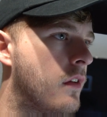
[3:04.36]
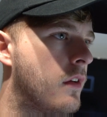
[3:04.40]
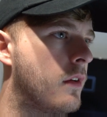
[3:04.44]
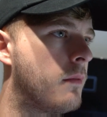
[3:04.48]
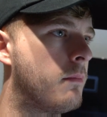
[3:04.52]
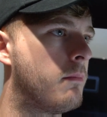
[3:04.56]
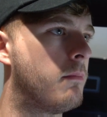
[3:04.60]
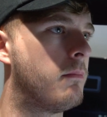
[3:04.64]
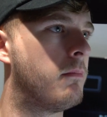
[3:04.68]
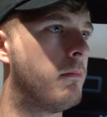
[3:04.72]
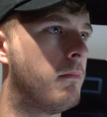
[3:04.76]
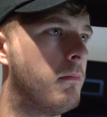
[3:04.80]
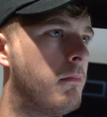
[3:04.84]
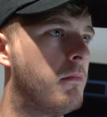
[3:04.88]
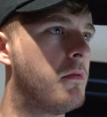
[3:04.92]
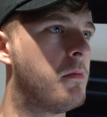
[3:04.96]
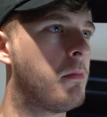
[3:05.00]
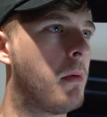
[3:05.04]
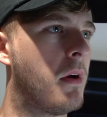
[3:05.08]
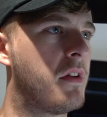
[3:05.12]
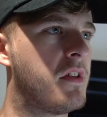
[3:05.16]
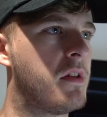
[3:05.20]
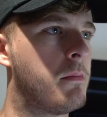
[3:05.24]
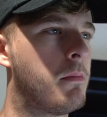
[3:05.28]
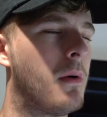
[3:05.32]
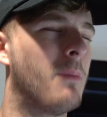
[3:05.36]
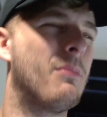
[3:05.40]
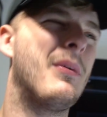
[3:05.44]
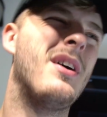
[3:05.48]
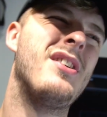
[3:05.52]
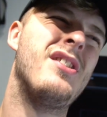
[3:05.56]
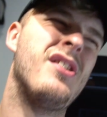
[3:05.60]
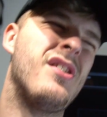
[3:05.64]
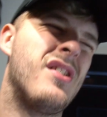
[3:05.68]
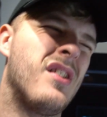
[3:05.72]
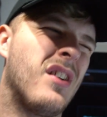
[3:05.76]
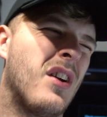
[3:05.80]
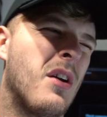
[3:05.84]
the spicy, but
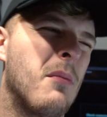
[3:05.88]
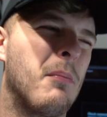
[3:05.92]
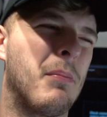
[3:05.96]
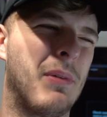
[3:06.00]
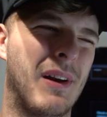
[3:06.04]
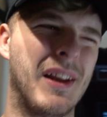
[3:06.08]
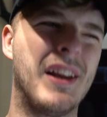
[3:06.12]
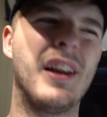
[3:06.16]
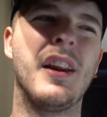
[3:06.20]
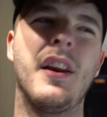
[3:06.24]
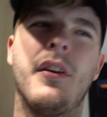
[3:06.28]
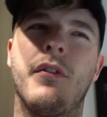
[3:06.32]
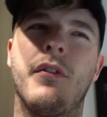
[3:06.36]
mine's just a completely